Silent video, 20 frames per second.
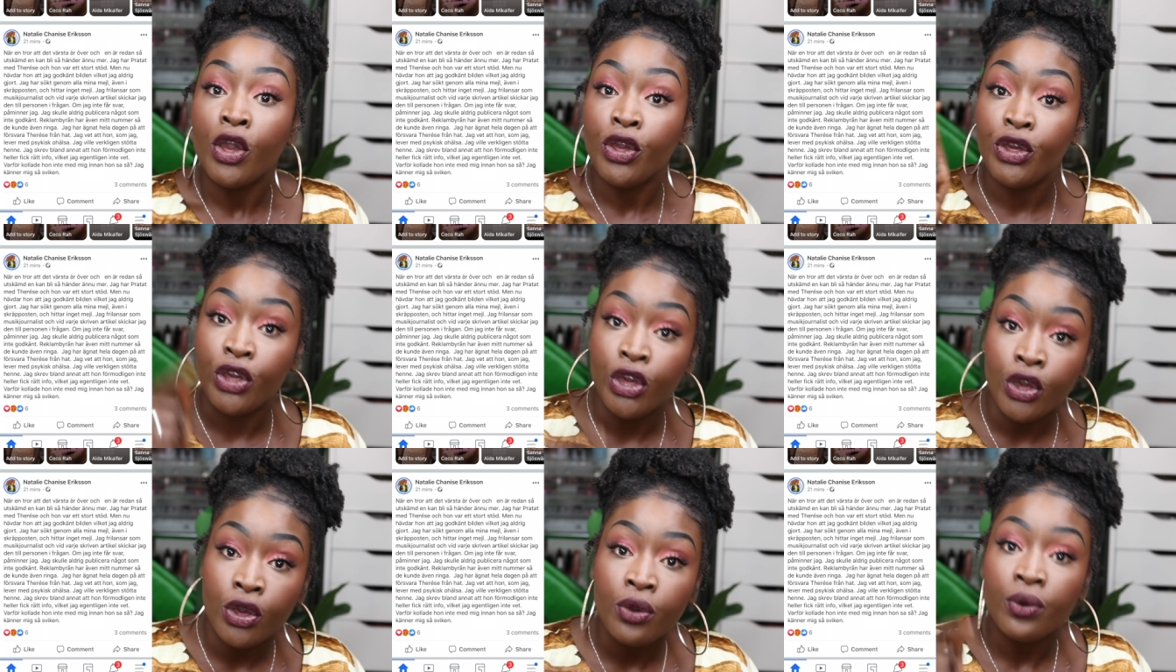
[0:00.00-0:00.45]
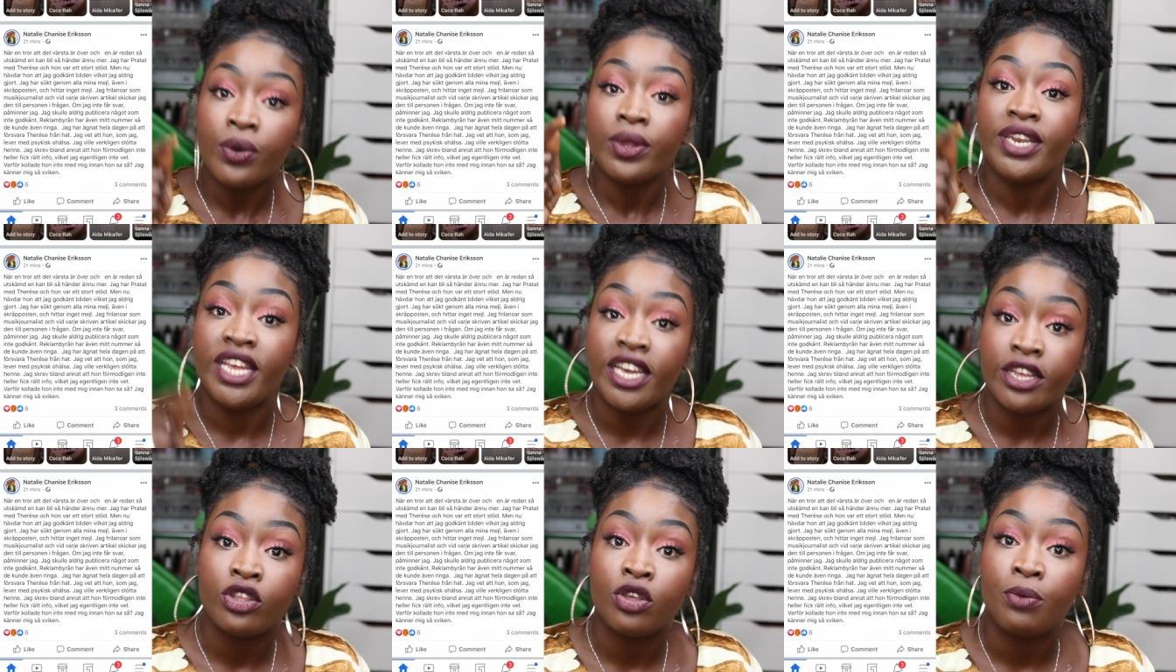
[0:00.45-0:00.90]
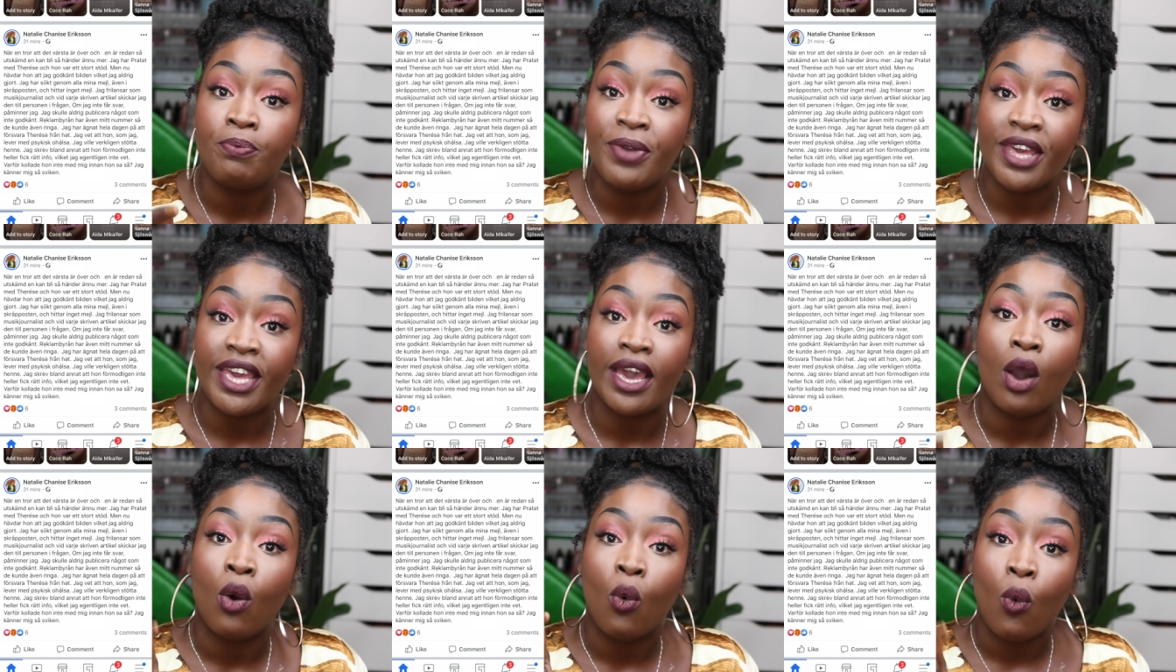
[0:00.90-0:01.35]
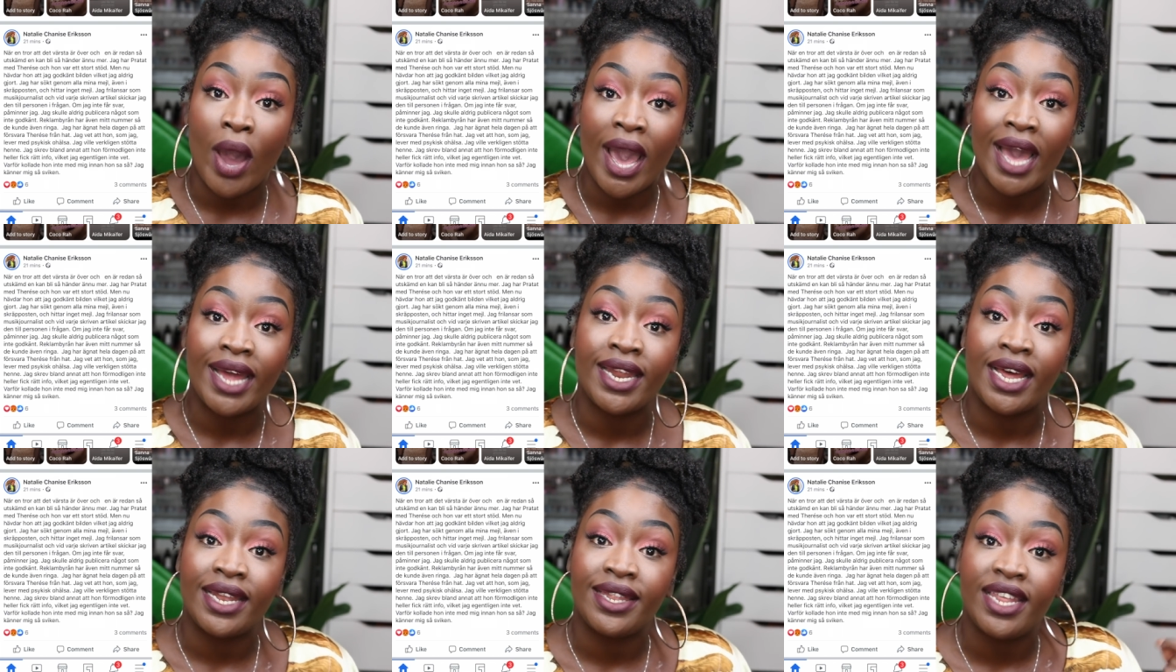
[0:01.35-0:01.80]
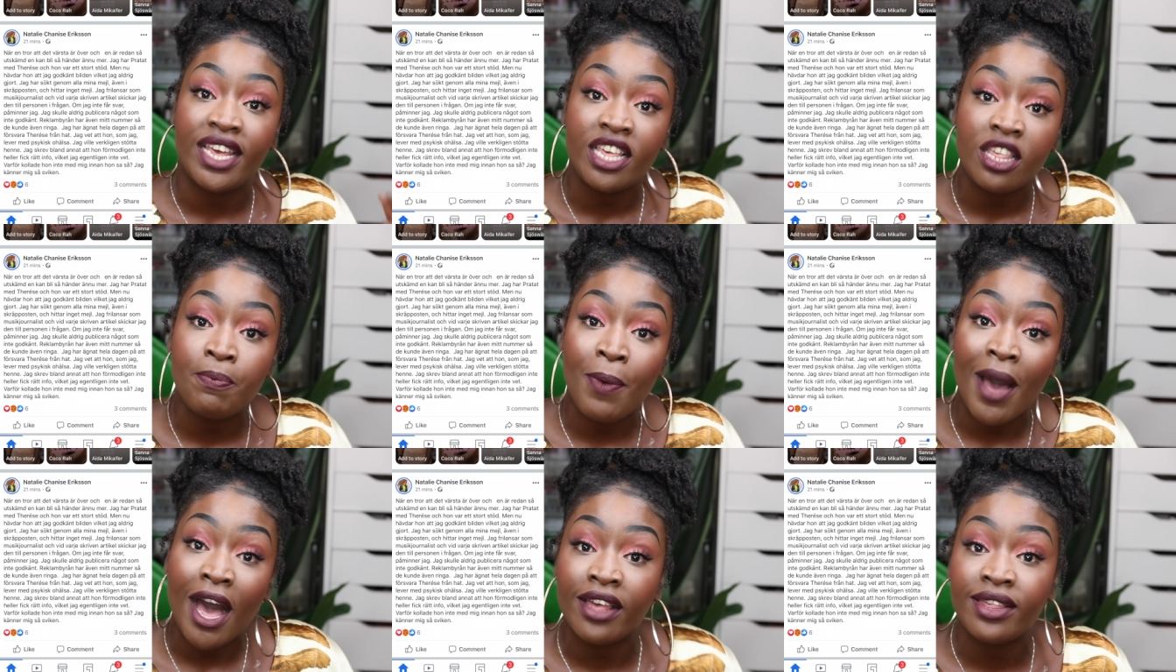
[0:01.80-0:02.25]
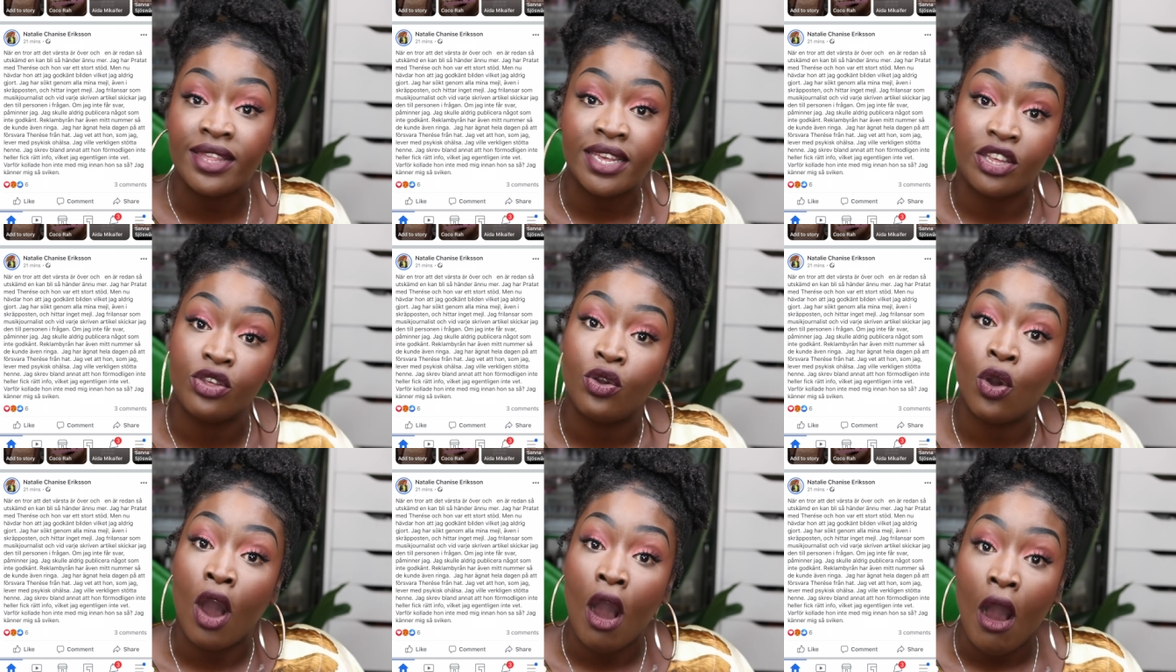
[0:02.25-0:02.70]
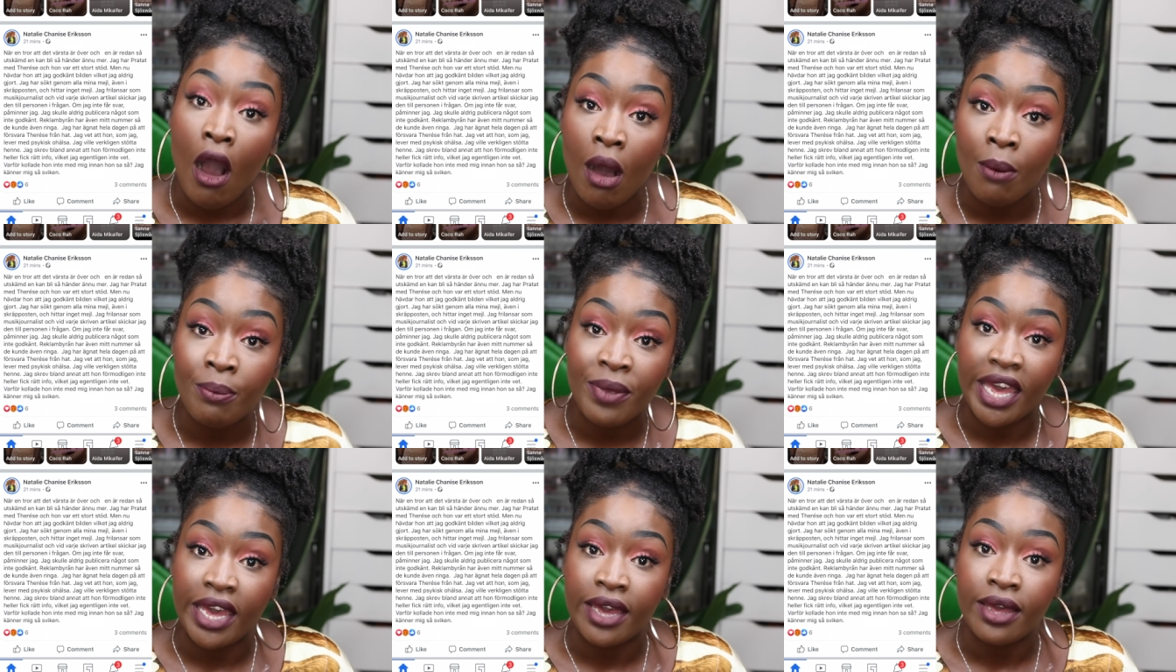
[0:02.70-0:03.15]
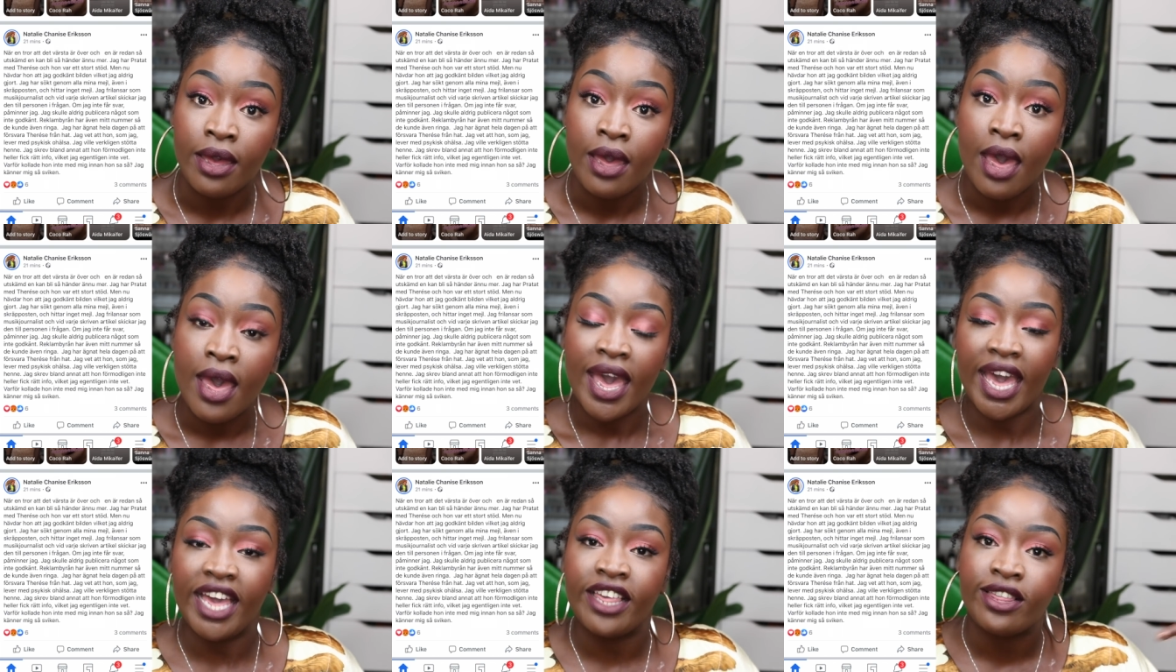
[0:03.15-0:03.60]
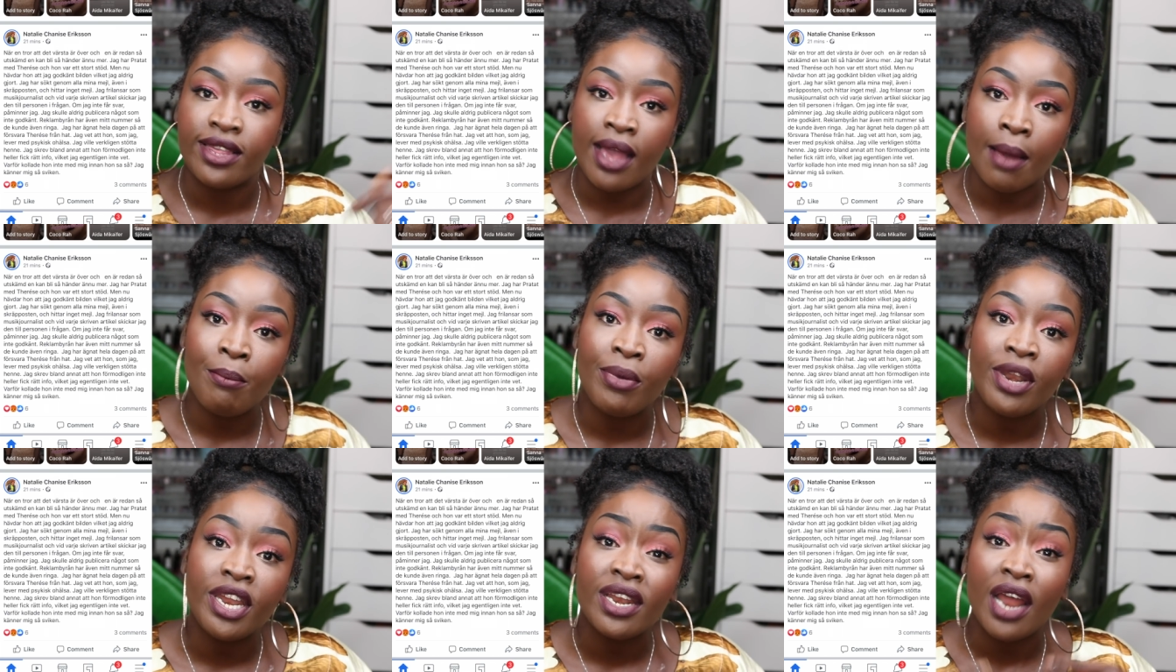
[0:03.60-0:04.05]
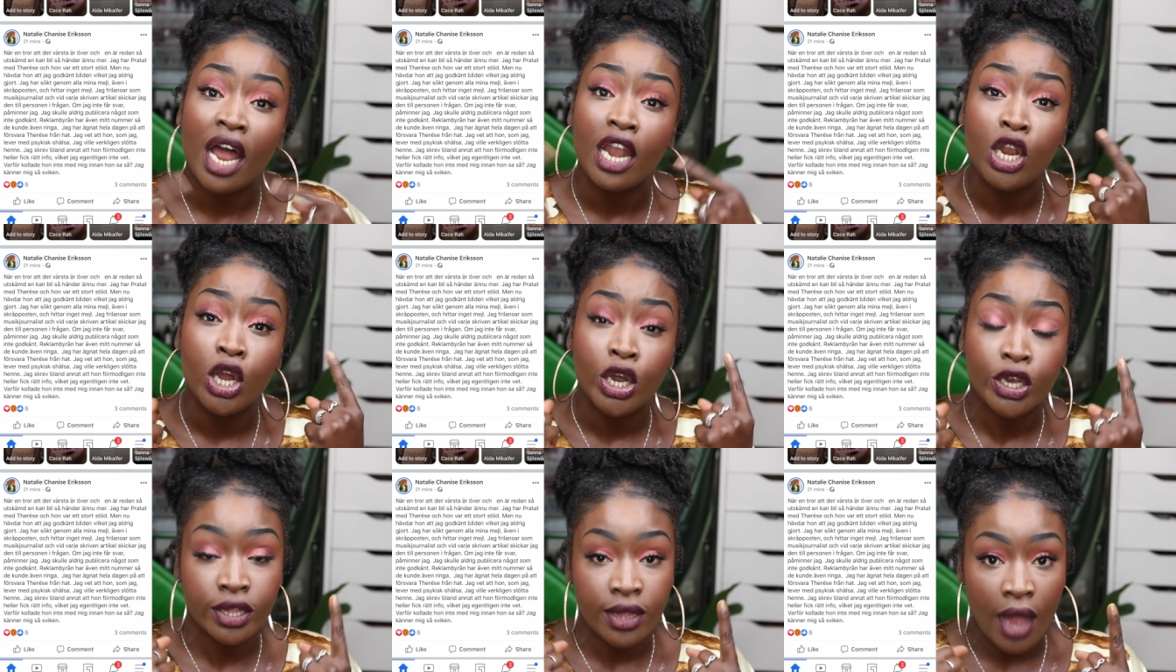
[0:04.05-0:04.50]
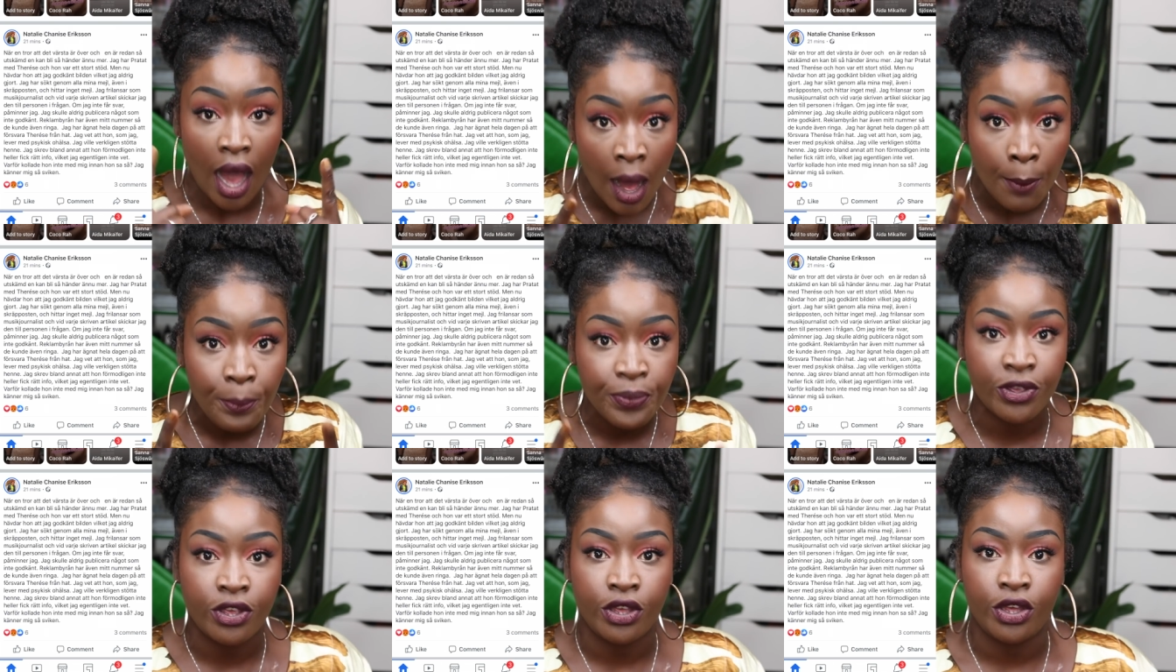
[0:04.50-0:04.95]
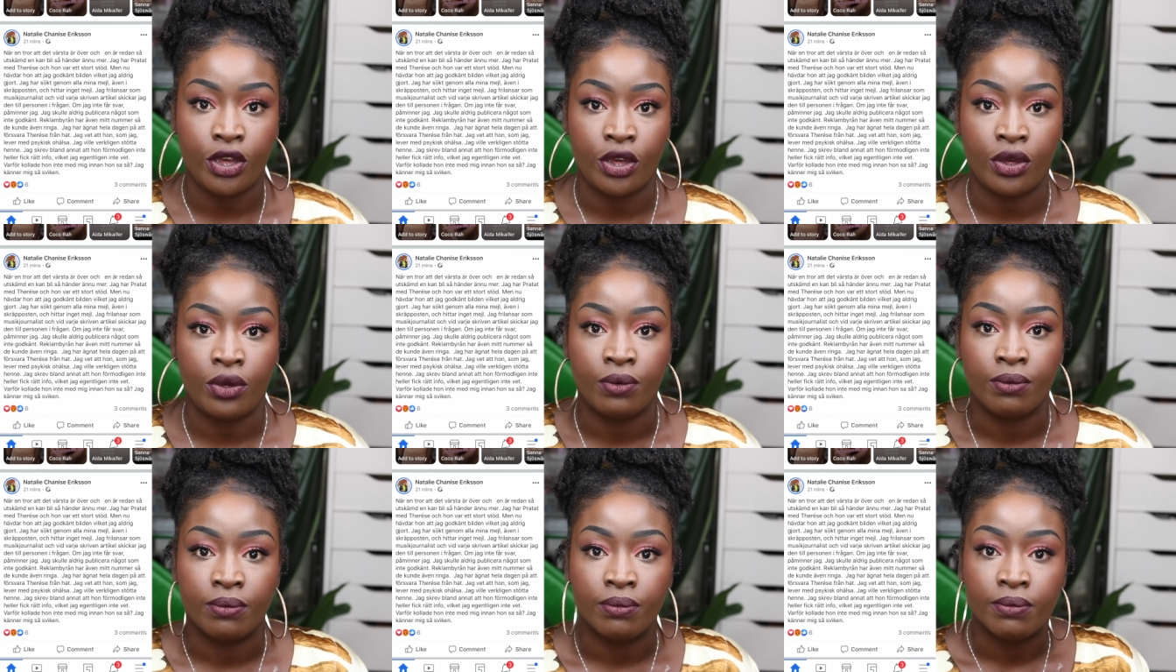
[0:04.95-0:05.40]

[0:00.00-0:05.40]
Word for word: You need to be aware that this person you're harming is somebody that looks up to you.